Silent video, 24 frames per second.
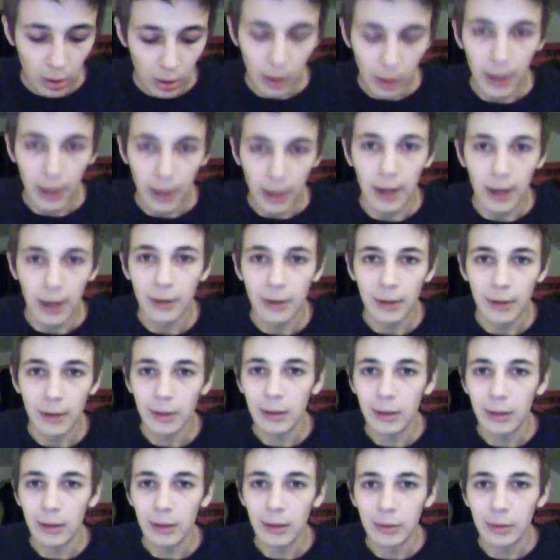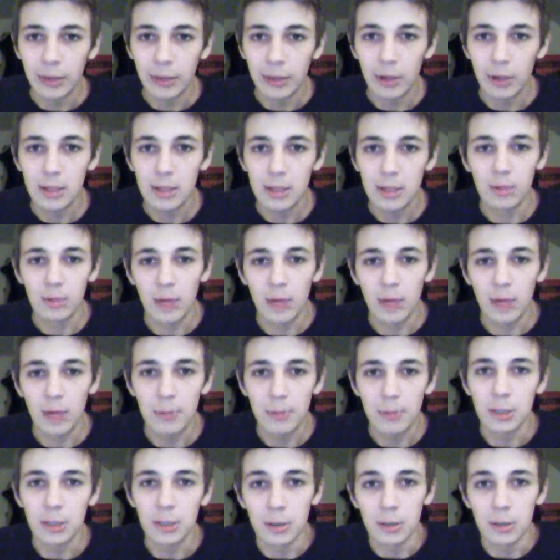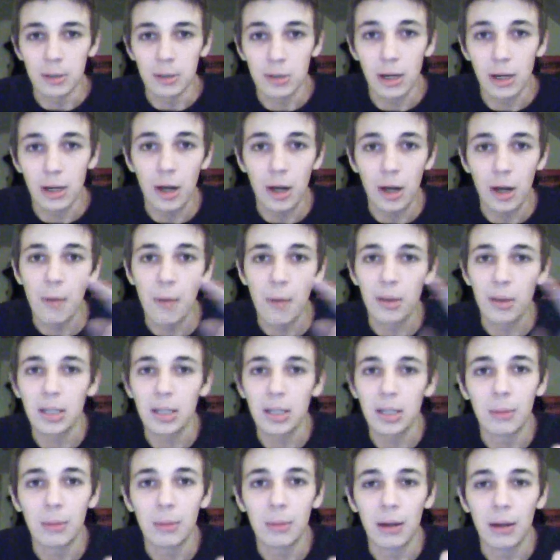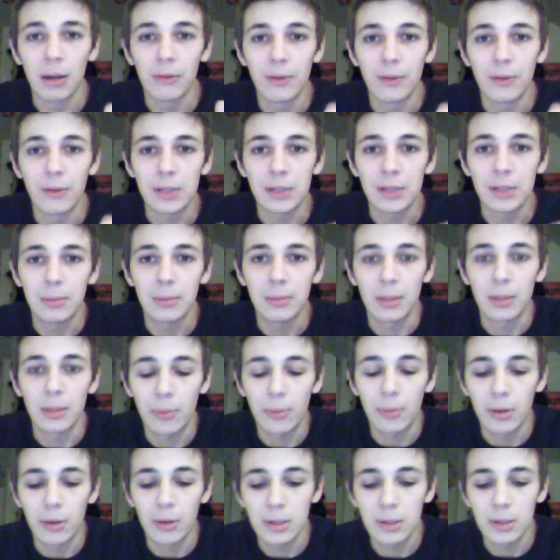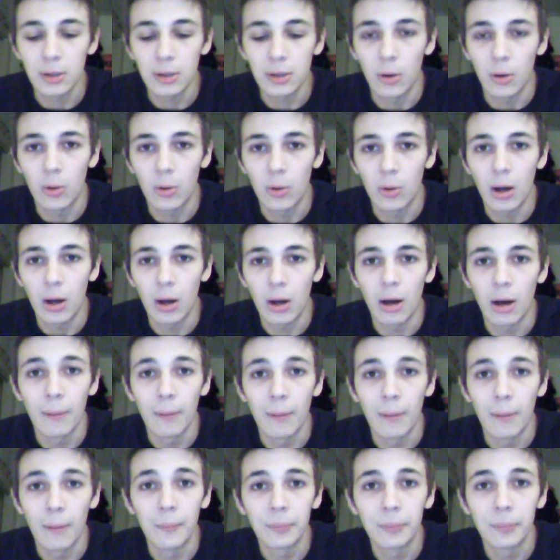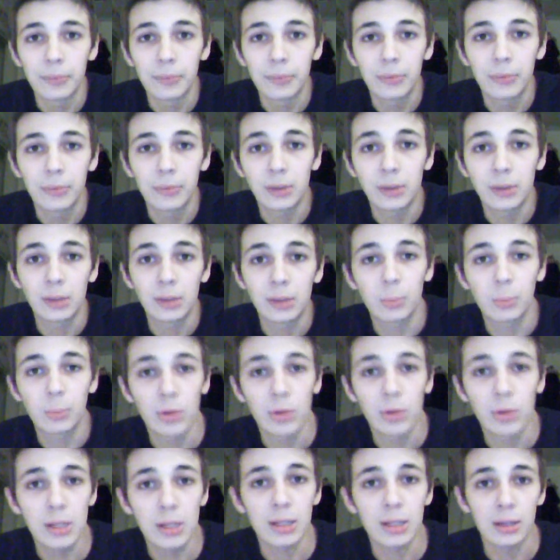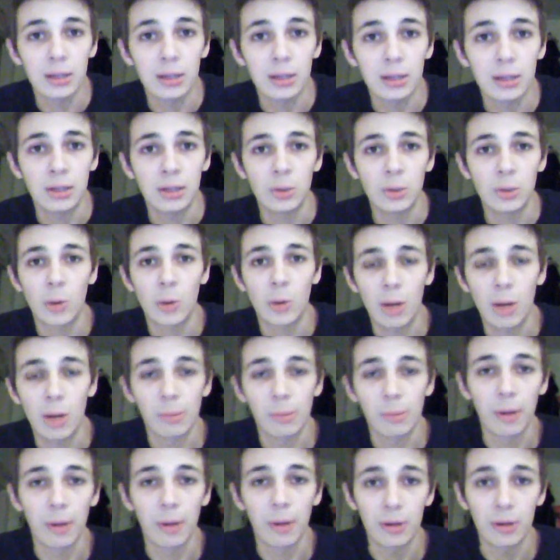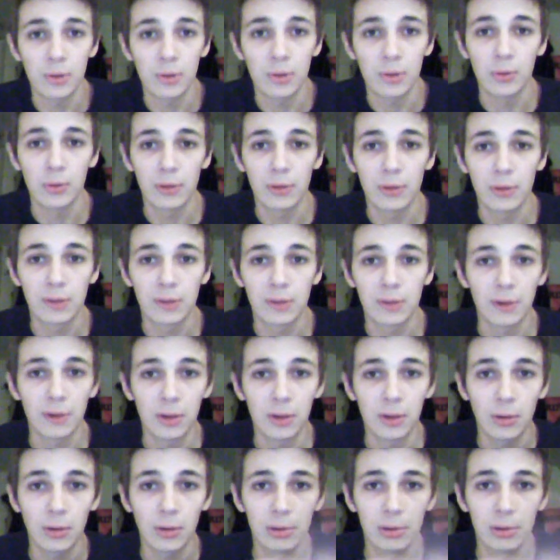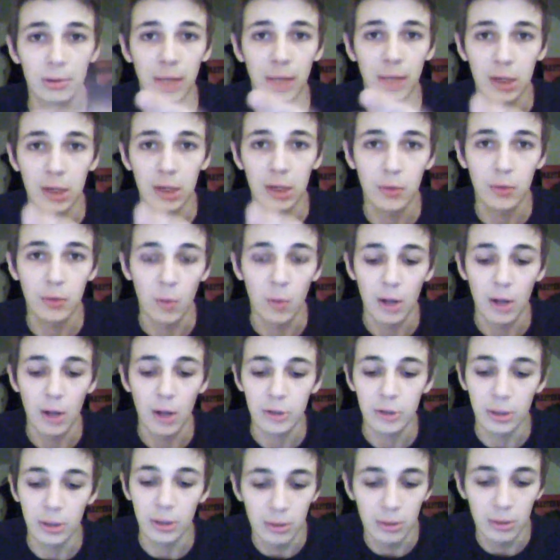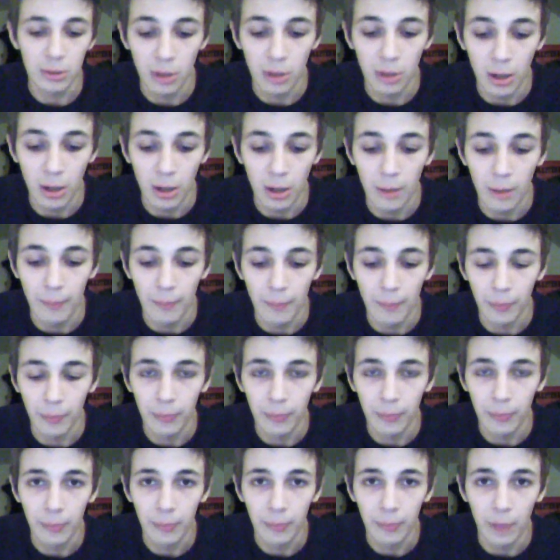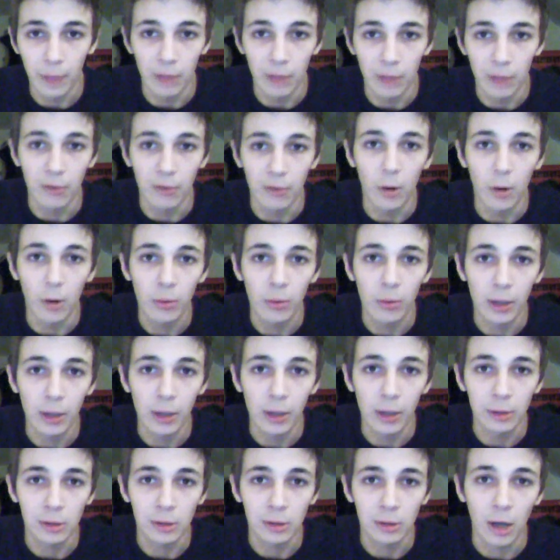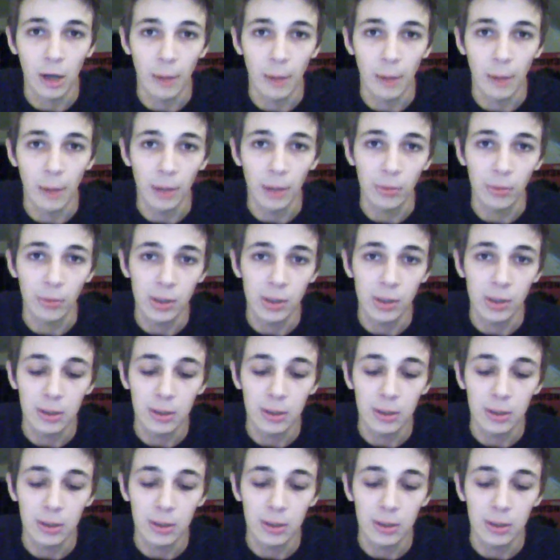And there isn't a rape scene. So right now I'm about to hit my 15-minute point, so please continue on with part 2 of this video. Thanks for watching, and vote and comment, please.